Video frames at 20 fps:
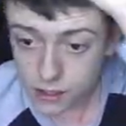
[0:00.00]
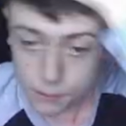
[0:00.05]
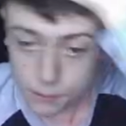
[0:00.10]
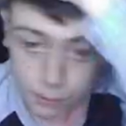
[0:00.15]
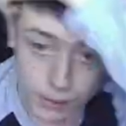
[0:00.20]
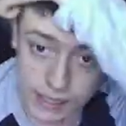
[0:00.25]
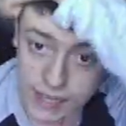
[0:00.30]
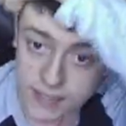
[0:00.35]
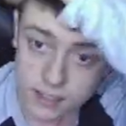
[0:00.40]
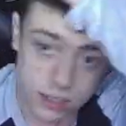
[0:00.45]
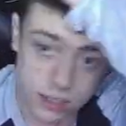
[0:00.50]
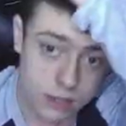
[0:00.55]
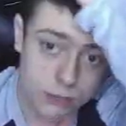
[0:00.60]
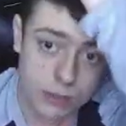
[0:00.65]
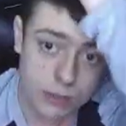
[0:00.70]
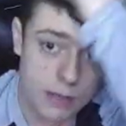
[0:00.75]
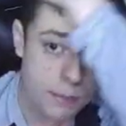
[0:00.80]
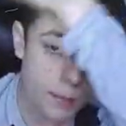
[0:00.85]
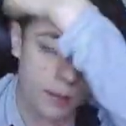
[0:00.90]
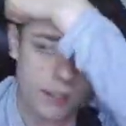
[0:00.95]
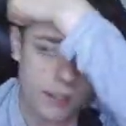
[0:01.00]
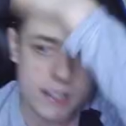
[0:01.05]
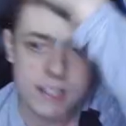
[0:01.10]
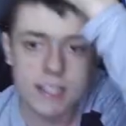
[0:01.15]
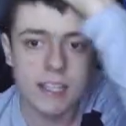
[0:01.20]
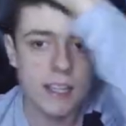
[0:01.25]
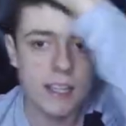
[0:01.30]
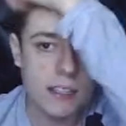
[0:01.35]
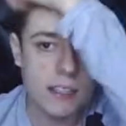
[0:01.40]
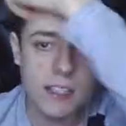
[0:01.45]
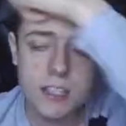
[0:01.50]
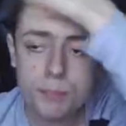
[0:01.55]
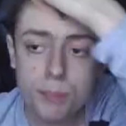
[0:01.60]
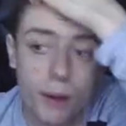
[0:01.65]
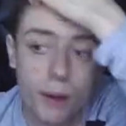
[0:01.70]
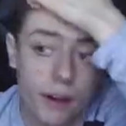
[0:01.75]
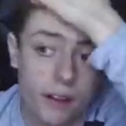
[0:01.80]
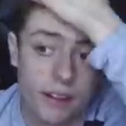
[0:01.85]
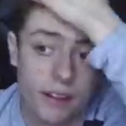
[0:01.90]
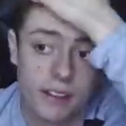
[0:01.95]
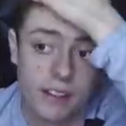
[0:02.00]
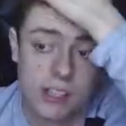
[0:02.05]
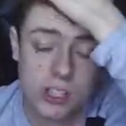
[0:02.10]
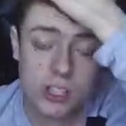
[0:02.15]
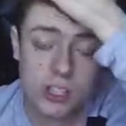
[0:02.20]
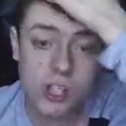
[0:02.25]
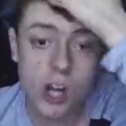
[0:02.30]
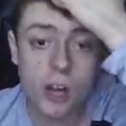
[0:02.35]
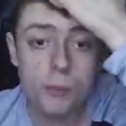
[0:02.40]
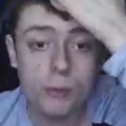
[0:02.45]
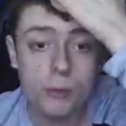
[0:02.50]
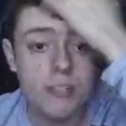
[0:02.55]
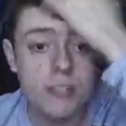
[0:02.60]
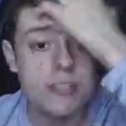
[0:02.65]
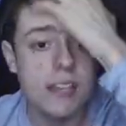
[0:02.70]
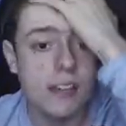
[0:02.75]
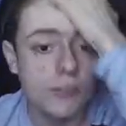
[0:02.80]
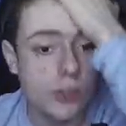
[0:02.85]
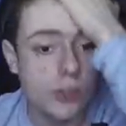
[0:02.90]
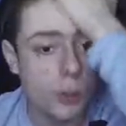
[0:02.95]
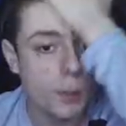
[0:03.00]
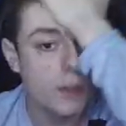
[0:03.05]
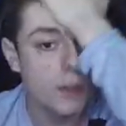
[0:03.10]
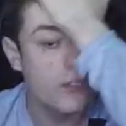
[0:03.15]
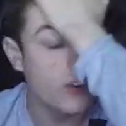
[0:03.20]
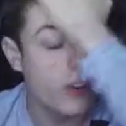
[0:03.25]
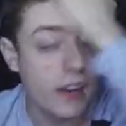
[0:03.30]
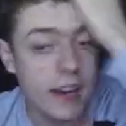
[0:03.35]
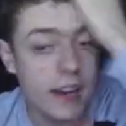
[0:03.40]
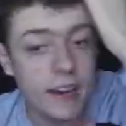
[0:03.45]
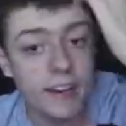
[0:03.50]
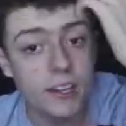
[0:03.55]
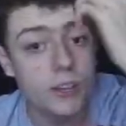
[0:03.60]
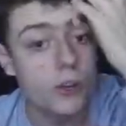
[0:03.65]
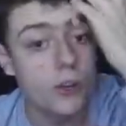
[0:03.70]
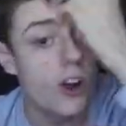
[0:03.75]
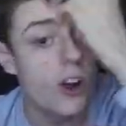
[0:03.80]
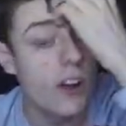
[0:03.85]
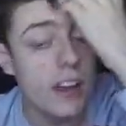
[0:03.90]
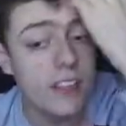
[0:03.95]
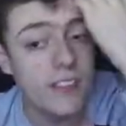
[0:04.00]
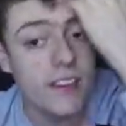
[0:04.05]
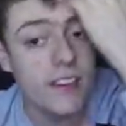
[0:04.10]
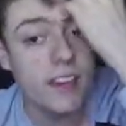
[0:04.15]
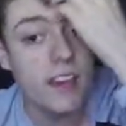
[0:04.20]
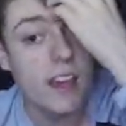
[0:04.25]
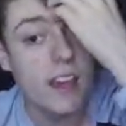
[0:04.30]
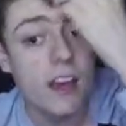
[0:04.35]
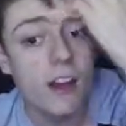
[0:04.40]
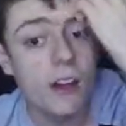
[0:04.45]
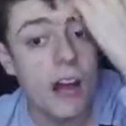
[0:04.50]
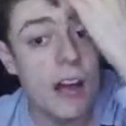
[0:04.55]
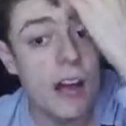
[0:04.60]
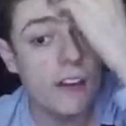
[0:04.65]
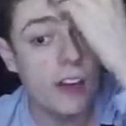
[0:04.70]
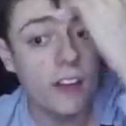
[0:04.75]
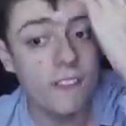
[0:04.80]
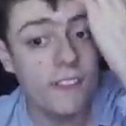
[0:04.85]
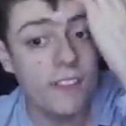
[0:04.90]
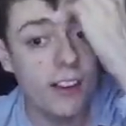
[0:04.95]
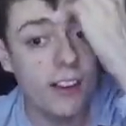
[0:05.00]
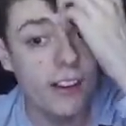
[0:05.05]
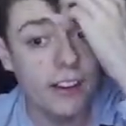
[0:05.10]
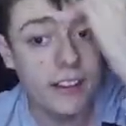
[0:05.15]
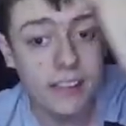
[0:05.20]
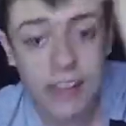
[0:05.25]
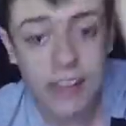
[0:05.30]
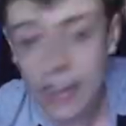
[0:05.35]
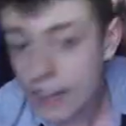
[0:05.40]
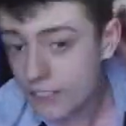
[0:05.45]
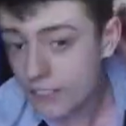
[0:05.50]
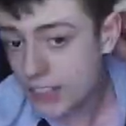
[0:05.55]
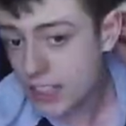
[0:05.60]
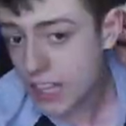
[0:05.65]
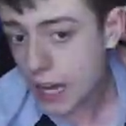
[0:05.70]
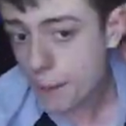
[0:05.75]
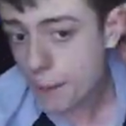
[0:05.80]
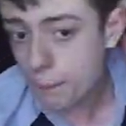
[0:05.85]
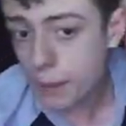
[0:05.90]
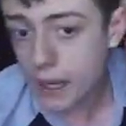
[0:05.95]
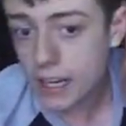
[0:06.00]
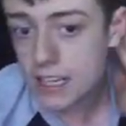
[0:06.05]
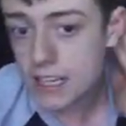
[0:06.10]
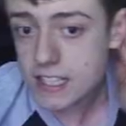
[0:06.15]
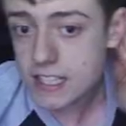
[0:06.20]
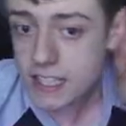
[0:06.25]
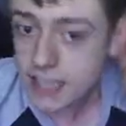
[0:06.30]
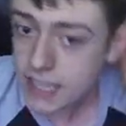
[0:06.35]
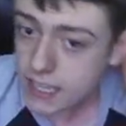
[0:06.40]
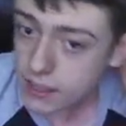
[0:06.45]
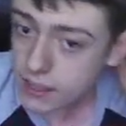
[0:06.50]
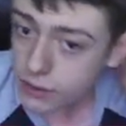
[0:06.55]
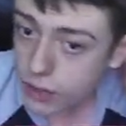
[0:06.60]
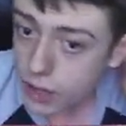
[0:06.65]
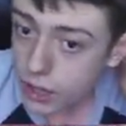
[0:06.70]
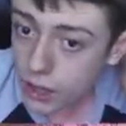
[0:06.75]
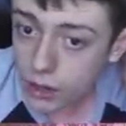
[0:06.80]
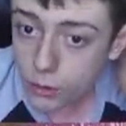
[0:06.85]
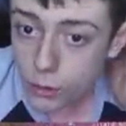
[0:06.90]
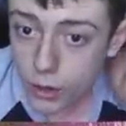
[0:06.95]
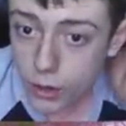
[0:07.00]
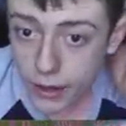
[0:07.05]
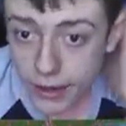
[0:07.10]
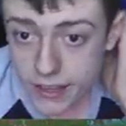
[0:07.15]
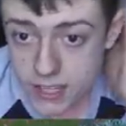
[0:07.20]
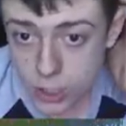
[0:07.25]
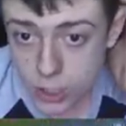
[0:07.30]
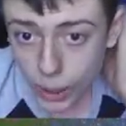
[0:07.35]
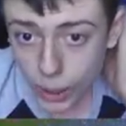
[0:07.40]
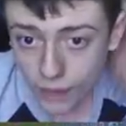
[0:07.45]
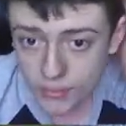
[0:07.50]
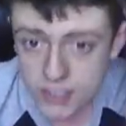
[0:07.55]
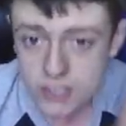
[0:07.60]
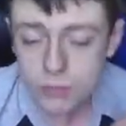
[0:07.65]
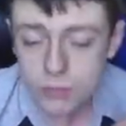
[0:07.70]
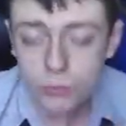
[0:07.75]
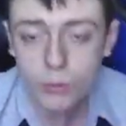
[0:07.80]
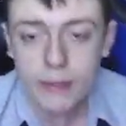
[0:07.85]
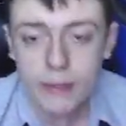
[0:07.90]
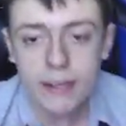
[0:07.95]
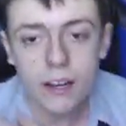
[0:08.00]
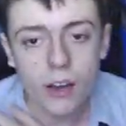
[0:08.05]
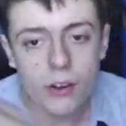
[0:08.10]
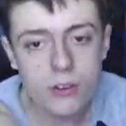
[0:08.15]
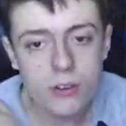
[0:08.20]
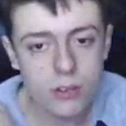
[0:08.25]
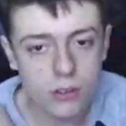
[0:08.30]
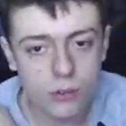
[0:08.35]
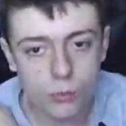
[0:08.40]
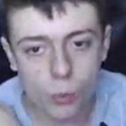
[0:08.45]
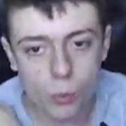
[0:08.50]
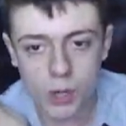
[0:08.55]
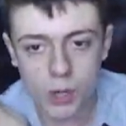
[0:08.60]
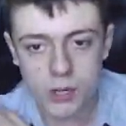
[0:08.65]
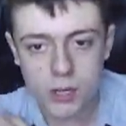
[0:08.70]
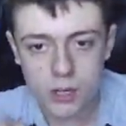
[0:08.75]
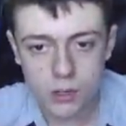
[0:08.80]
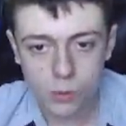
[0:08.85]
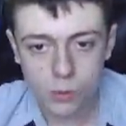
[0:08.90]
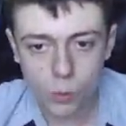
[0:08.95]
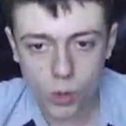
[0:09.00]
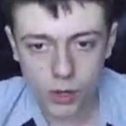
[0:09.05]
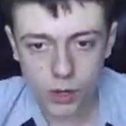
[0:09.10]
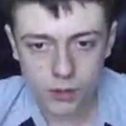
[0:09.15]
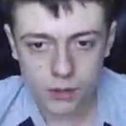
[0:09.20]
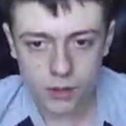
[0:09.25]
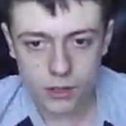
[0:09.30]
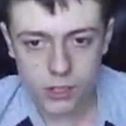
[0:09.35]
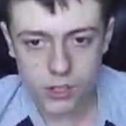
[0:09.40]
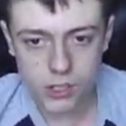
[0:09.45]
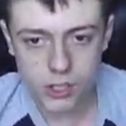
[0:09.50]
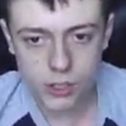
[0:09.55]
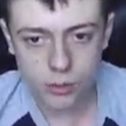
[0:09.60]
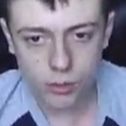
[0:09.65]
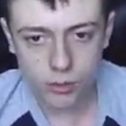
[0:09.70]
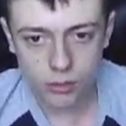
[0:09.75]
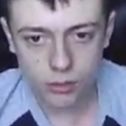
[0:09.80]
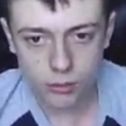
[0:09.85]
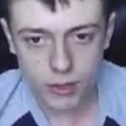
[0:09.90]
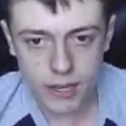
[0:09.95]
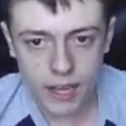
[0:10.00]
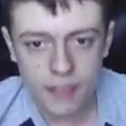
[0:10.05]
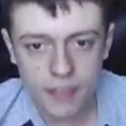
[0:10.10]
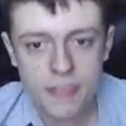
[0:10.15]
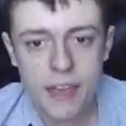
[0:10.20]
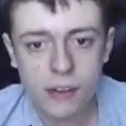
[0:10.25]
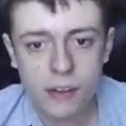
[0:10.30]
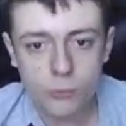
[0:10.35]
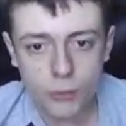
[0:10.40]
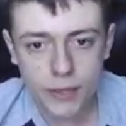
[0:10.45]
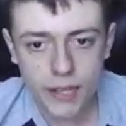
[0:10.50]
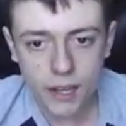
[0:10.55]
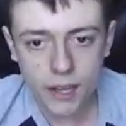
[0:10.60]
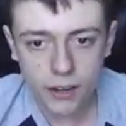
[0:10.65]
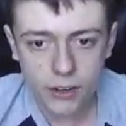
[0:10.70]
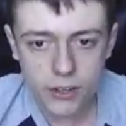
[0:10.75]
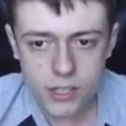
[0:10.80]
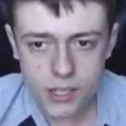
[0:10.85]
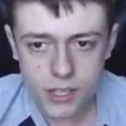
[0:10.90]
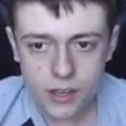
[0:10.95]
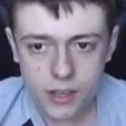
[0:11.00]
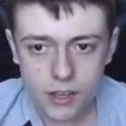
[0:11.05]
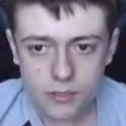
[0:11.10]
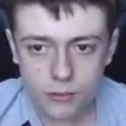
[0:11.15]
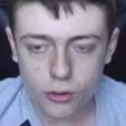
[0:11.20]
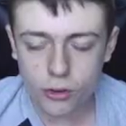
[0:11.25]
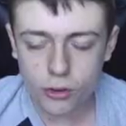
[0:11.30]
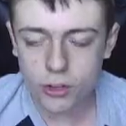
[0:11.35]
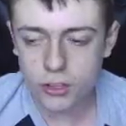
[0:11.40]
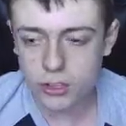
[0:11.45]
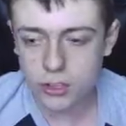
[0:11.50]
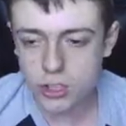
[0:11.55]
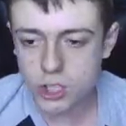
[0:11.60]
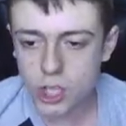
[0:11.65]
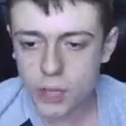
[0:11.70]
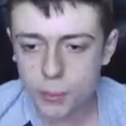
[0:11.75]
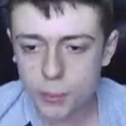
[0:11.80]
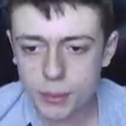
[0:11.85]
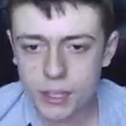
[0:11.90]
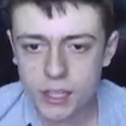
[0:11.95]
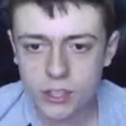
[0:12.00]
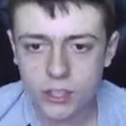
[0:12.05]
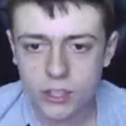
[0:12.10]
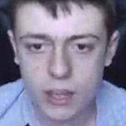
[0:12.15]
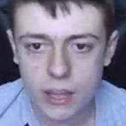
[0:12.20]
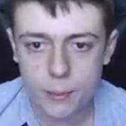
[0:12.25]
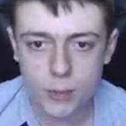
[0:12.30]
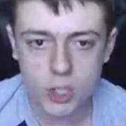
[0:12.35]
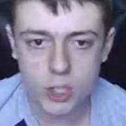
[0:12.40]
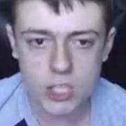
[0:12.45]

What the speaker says: but it has 3 bullets in it. Despite the sniper itself not being very accurate or anything, I feel like having that ability, until having to reload, so 1, 2, 3, and then reload, for a sniper that can do that,